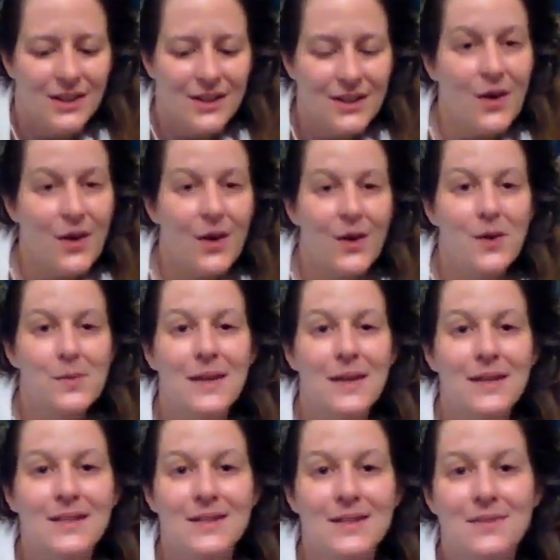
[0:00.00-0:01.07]
Now, I hope
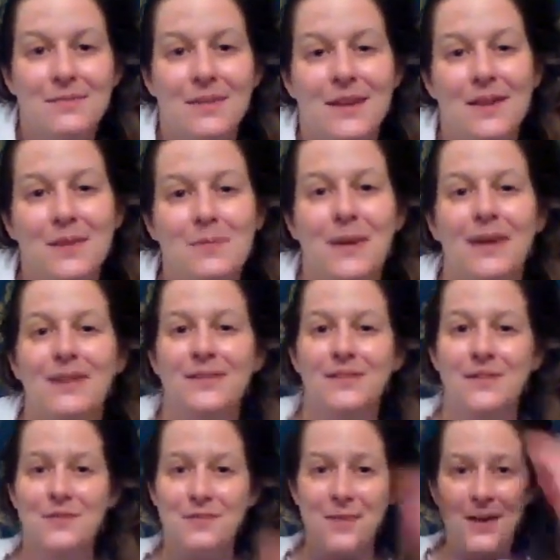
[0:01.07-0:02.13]
he doesn't make a mess
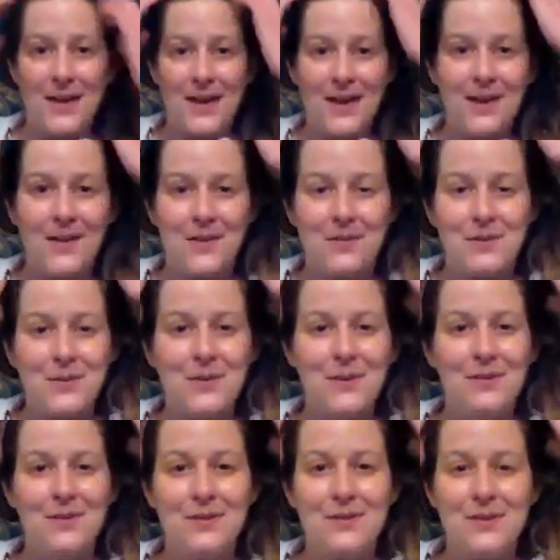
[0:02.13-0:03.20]
of my hair. I'm sure
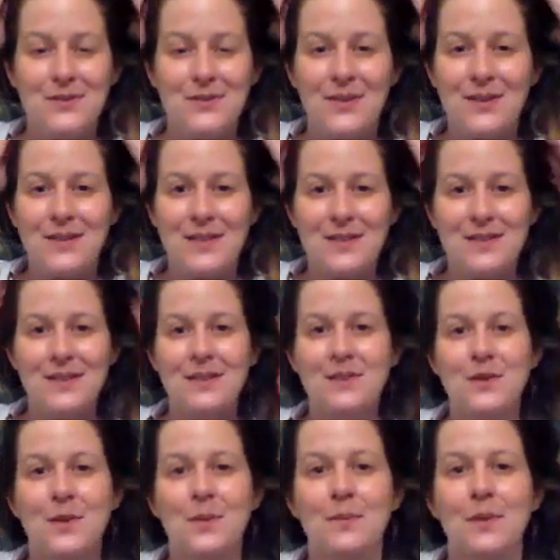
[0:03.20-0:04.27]
he's going to do a fantastic
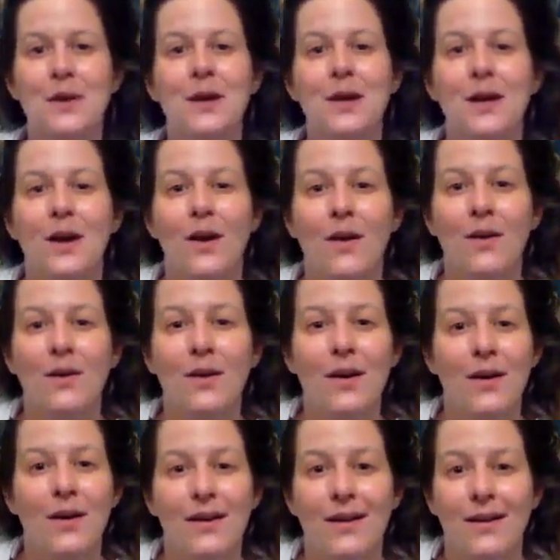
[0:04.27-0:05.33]
job.
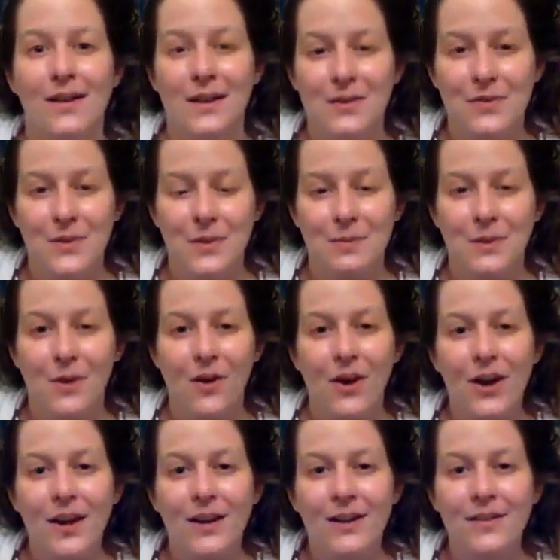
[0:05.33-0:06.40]
If I'm
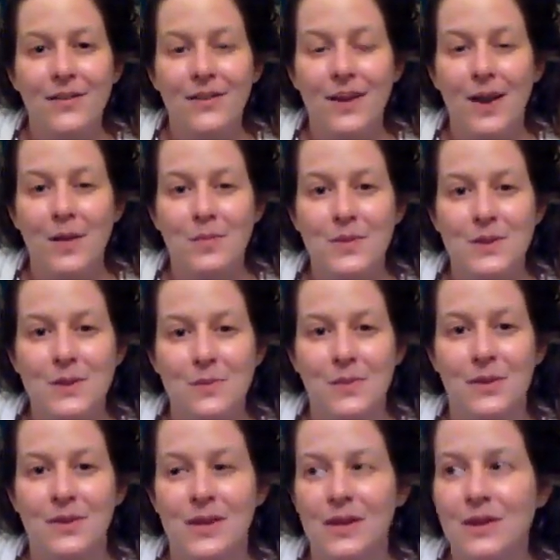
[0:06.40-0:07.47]
crying on camera
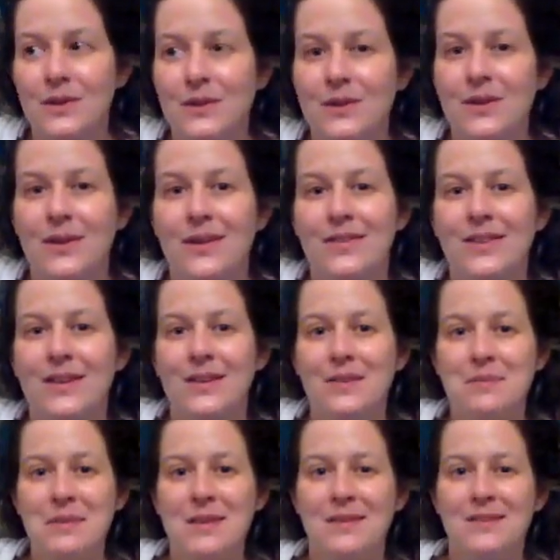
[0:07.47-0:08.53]
tomorrow, then
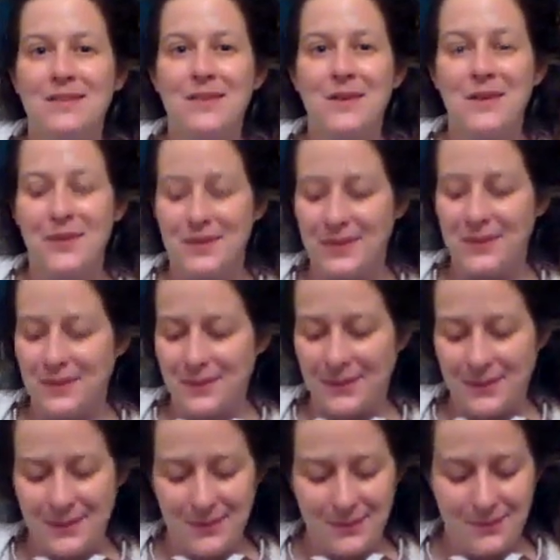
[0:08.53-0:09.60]
it means that
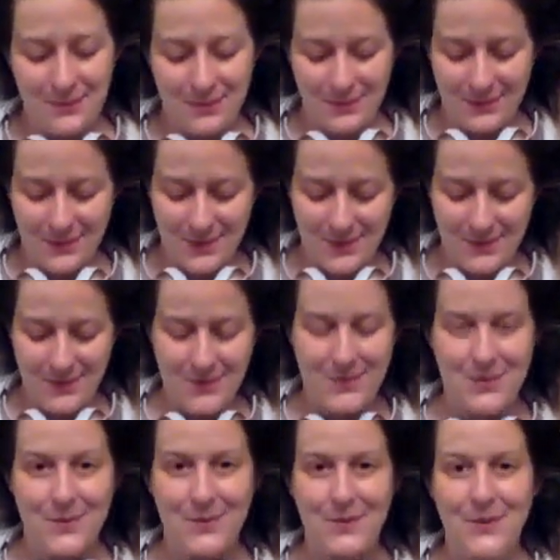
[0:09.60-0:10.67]
I'm not
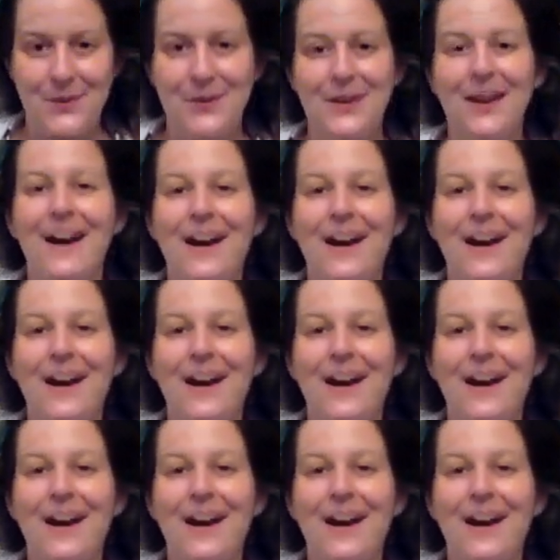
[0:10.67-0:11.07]
sure.